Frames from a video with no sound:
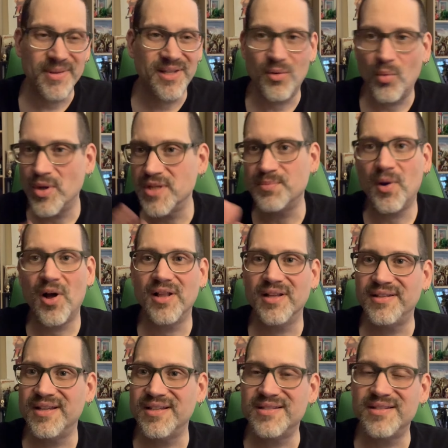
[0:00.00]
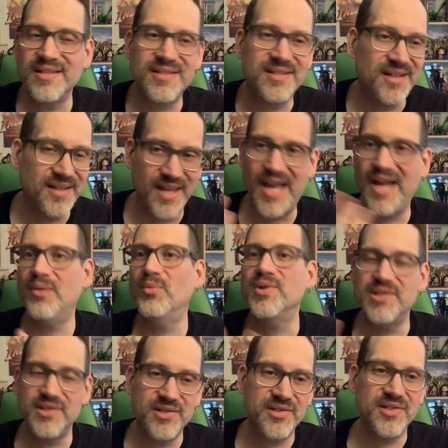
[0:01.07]
There was politics in this again, which
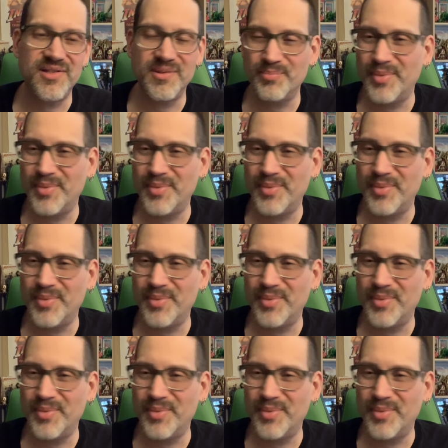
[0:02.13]
is just,